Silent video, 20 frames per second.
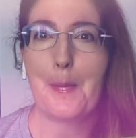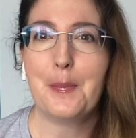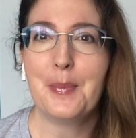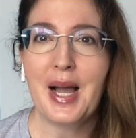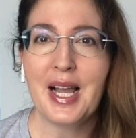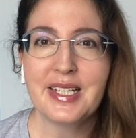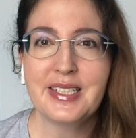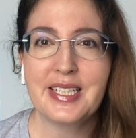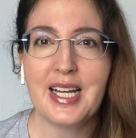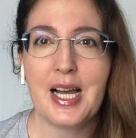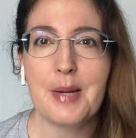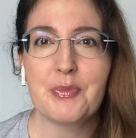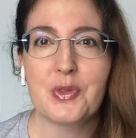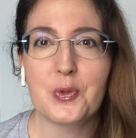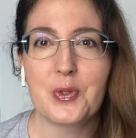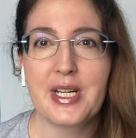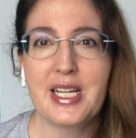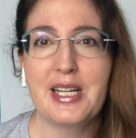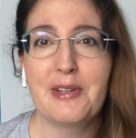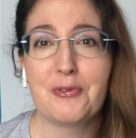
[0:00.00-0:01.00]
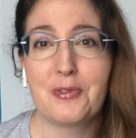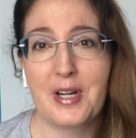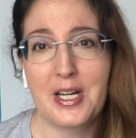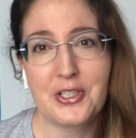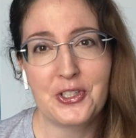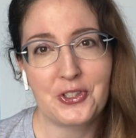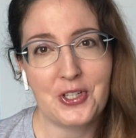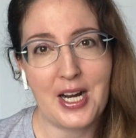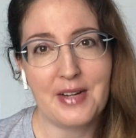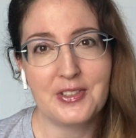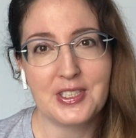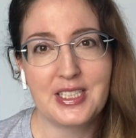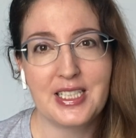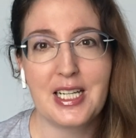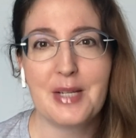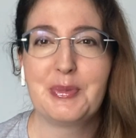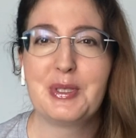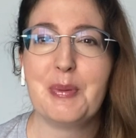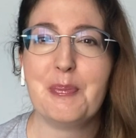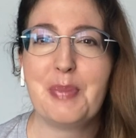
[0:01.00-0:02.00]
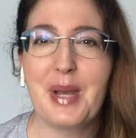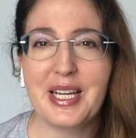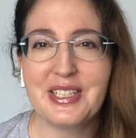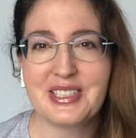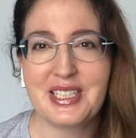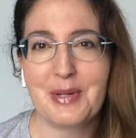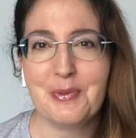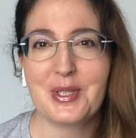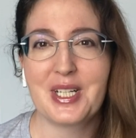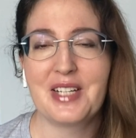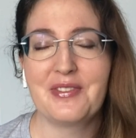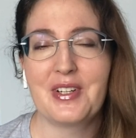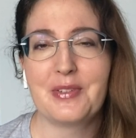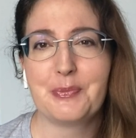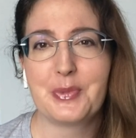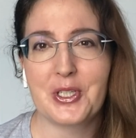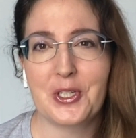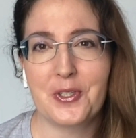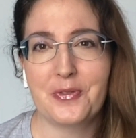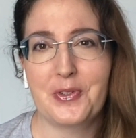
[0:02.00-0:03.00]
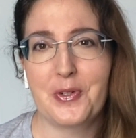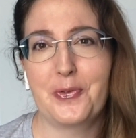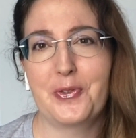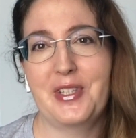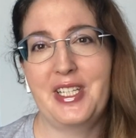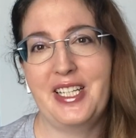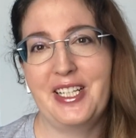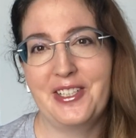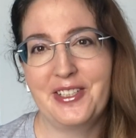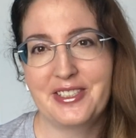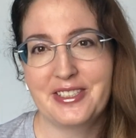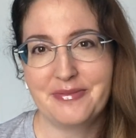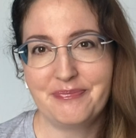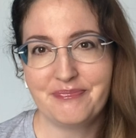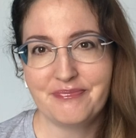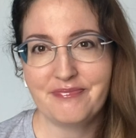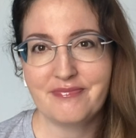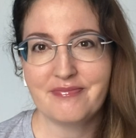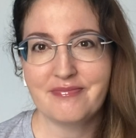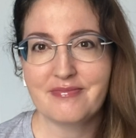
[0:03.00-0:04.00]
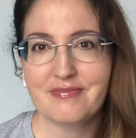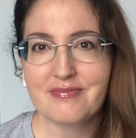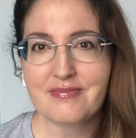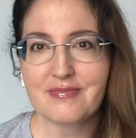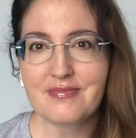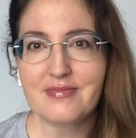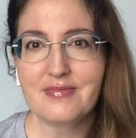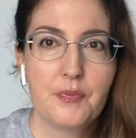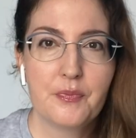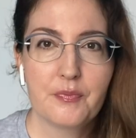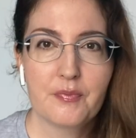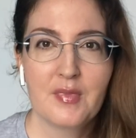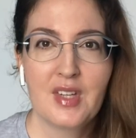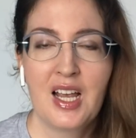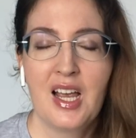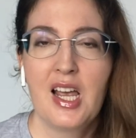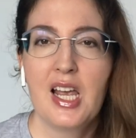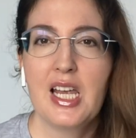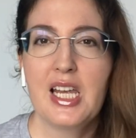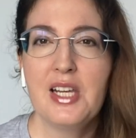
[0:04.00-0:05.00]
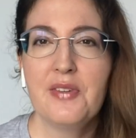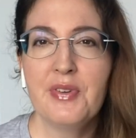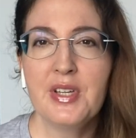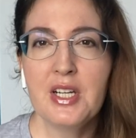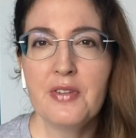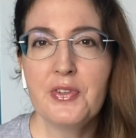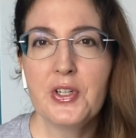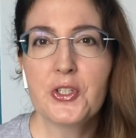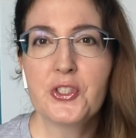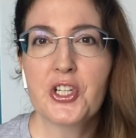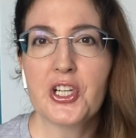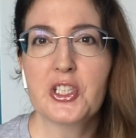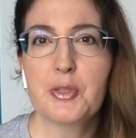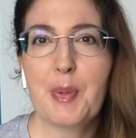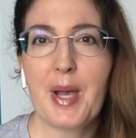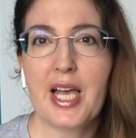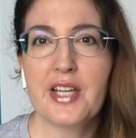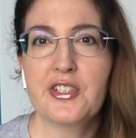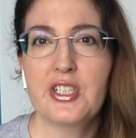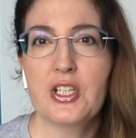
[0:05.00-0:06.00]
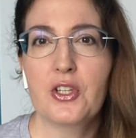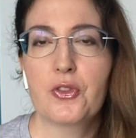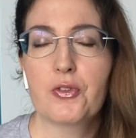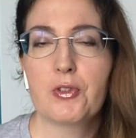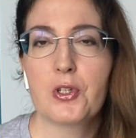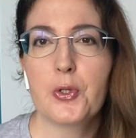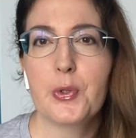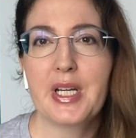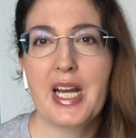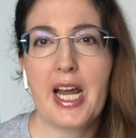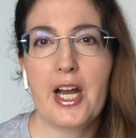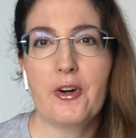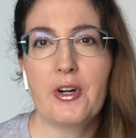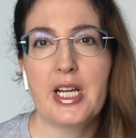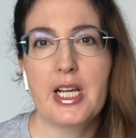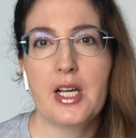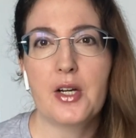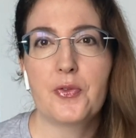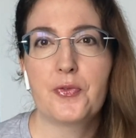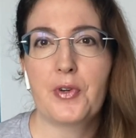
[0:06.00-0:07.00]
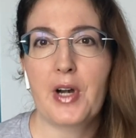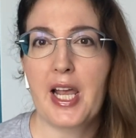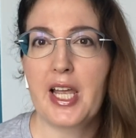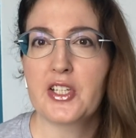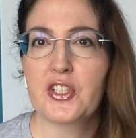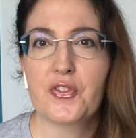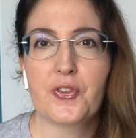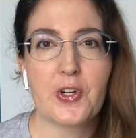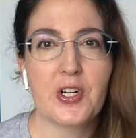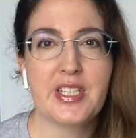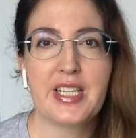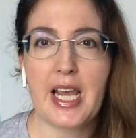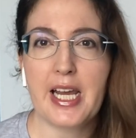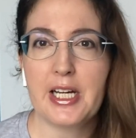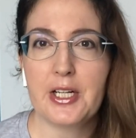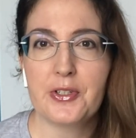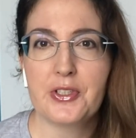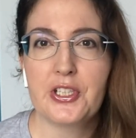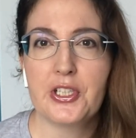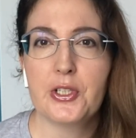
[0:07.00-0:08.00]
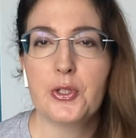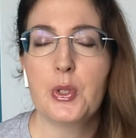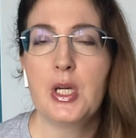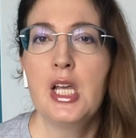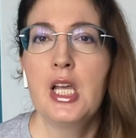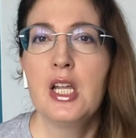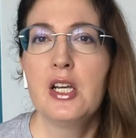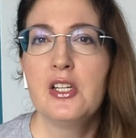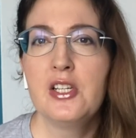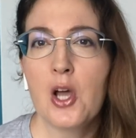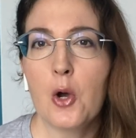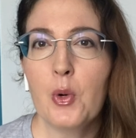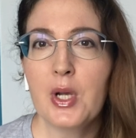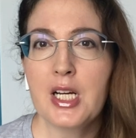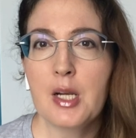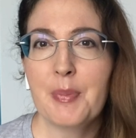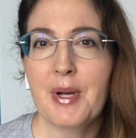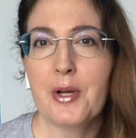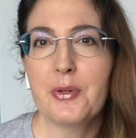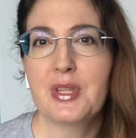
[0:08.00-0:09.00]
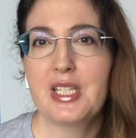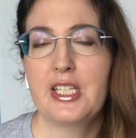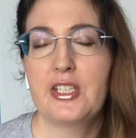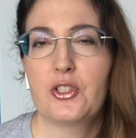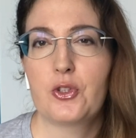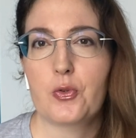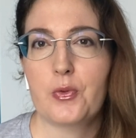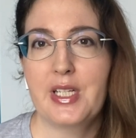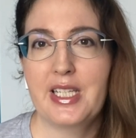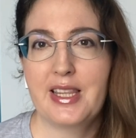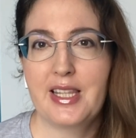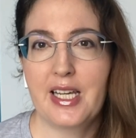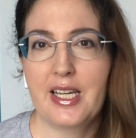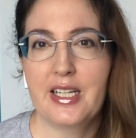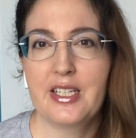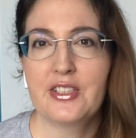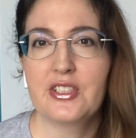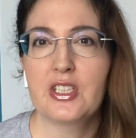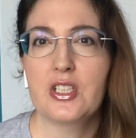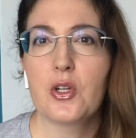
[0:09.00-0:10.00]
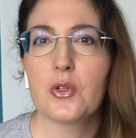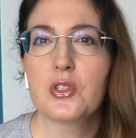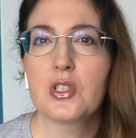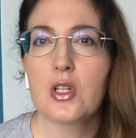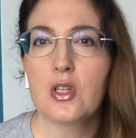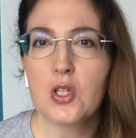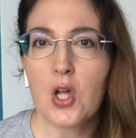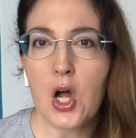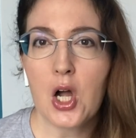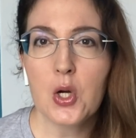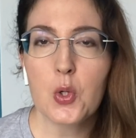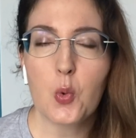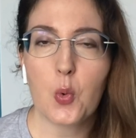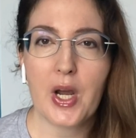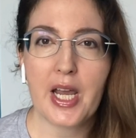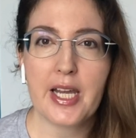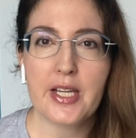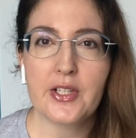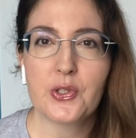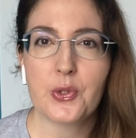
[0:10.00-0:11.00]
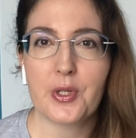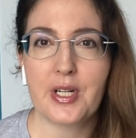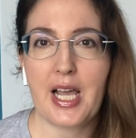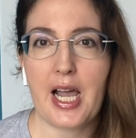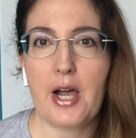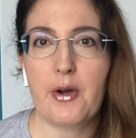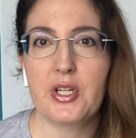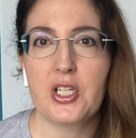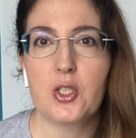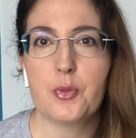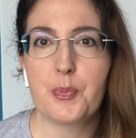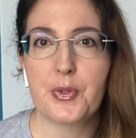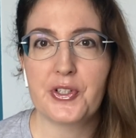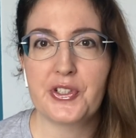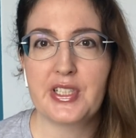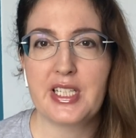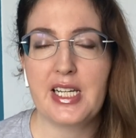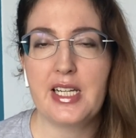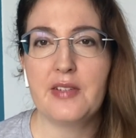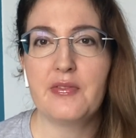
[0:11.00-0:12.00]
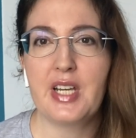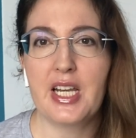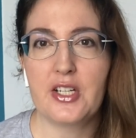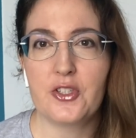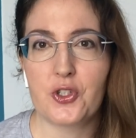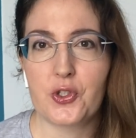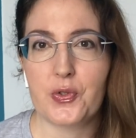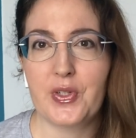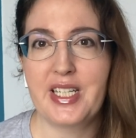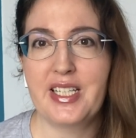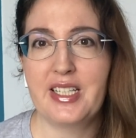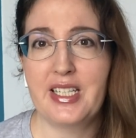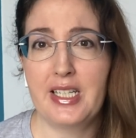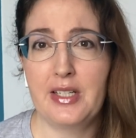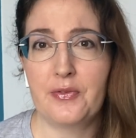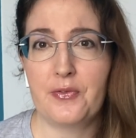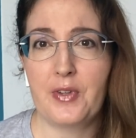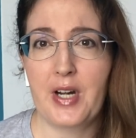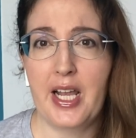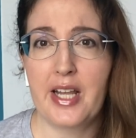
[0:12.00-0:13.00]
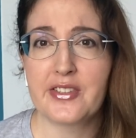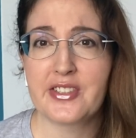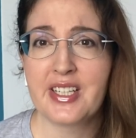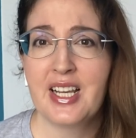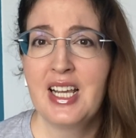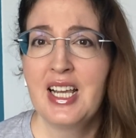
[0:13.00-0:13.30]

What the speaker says: my top 3 French travel tips based on what I've observed over the years. Even if you're just passing through an area of France for a day or two, knowing about these 3 things goes a long way toward how you're perceived and treated in France.